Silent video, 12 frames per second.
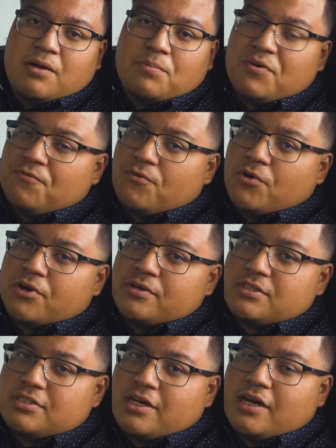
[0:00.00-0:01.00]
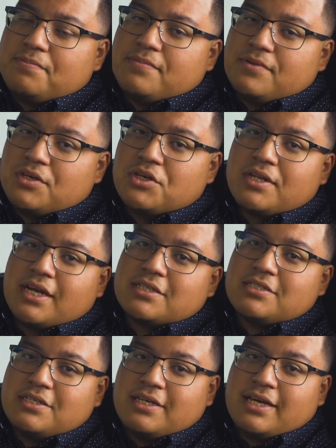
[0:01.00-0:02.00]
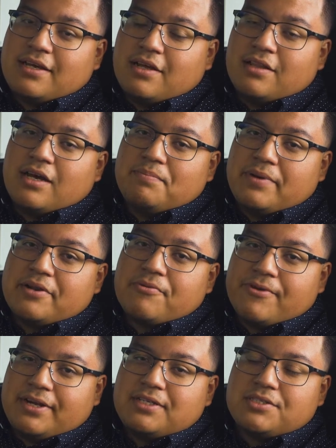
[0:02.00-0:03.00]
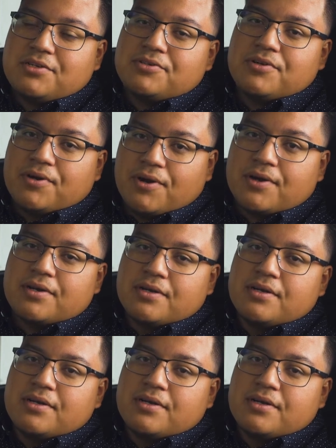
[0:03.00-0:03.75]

before your stop, you can actually get a lot better range on your car.